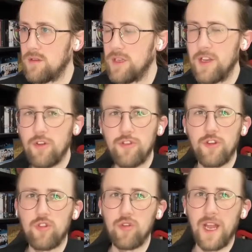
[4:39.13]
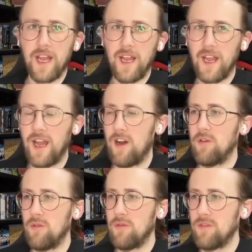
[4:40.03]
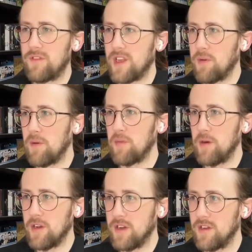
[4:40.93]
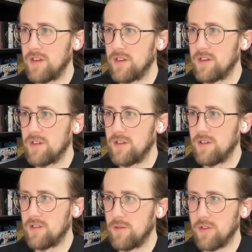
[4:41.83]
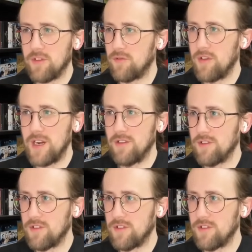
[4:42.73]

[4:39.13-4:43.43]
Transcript: Didn't he also create How to Get Away with Murder? Or he's a writer or